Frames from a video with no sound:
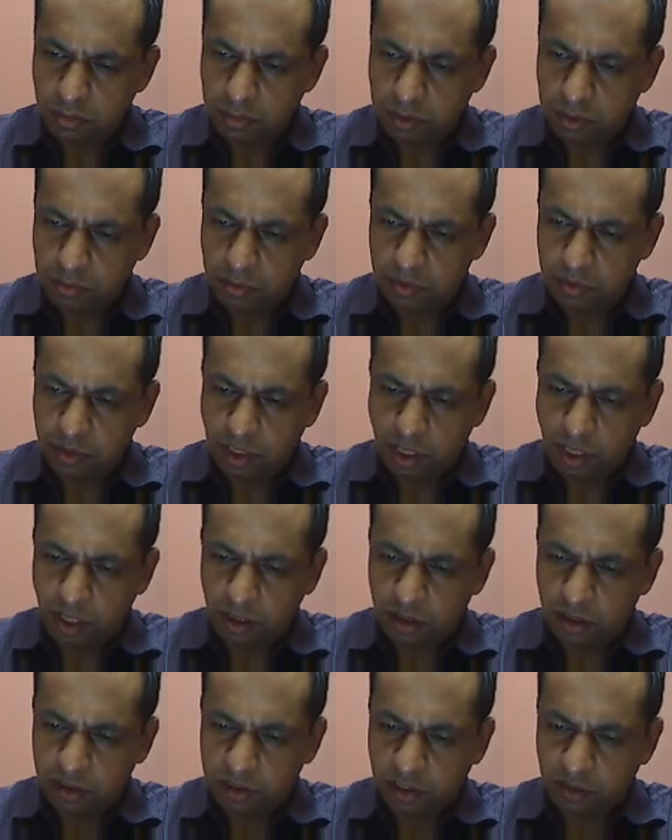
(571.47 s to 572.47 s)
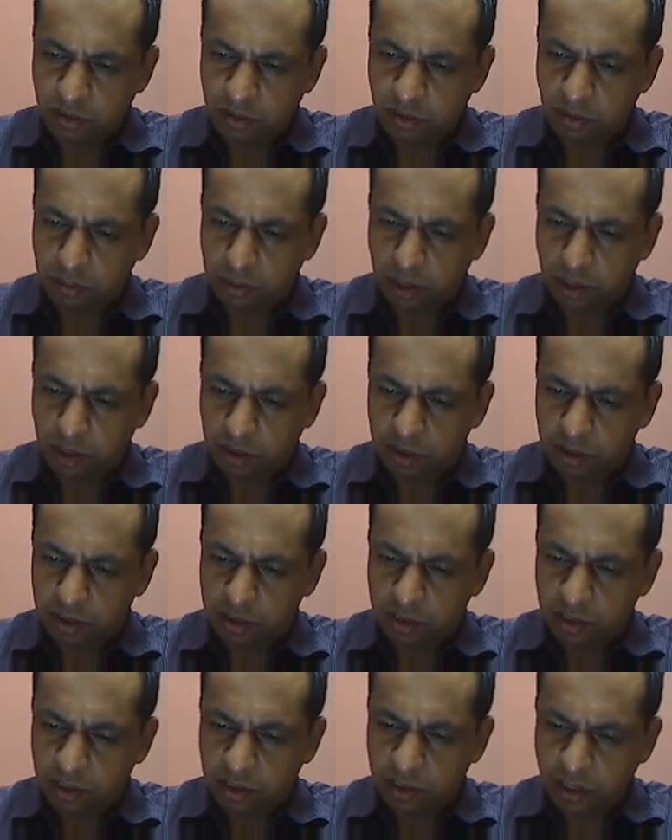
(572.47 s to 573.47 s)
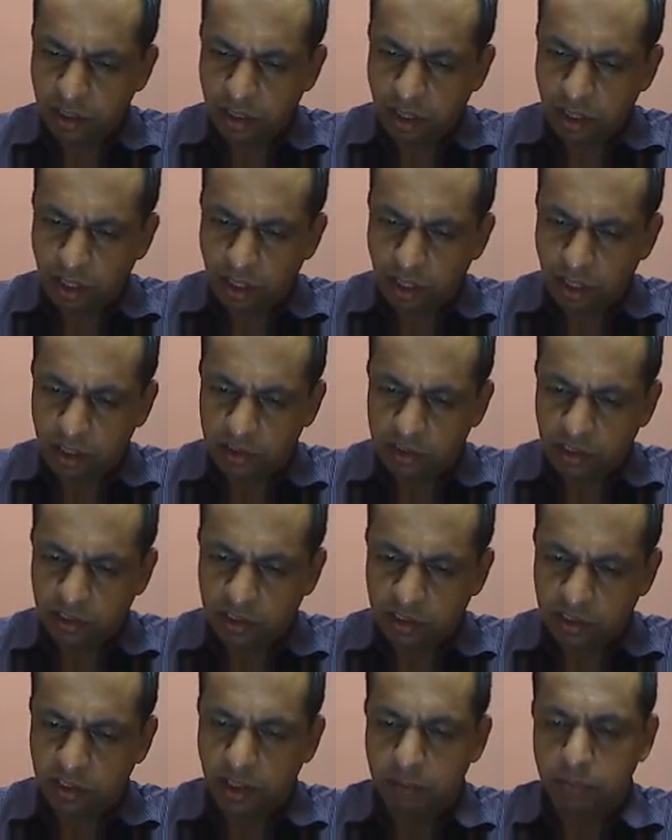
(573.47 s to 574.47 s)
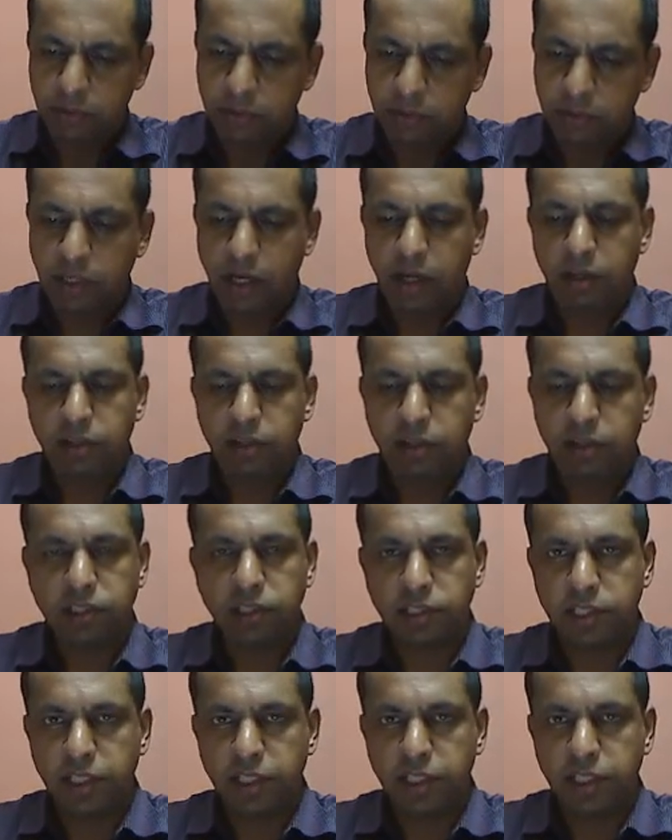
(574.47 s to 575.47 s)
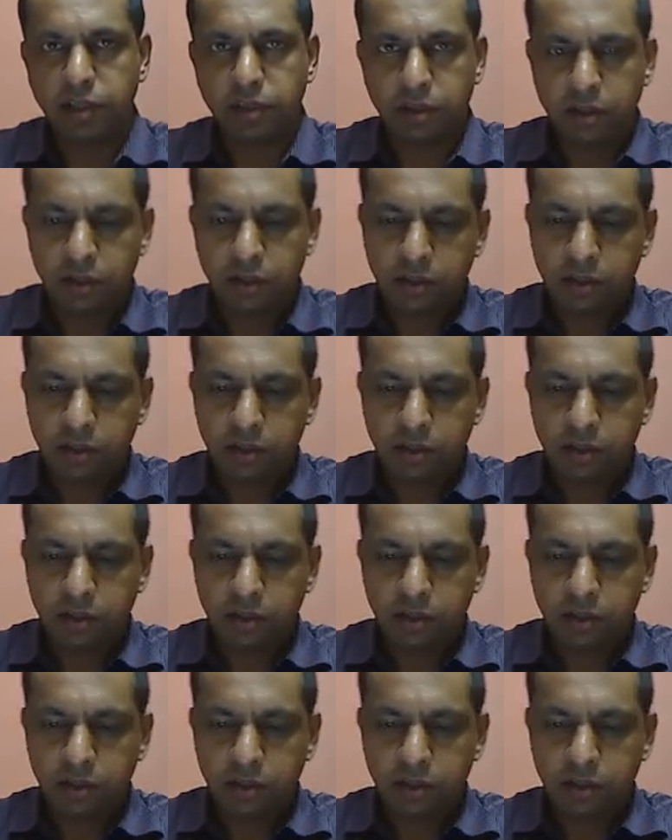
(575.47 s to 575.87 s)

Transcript: the PMOS characteristic will be like this and intersects the NMOS characteristics here.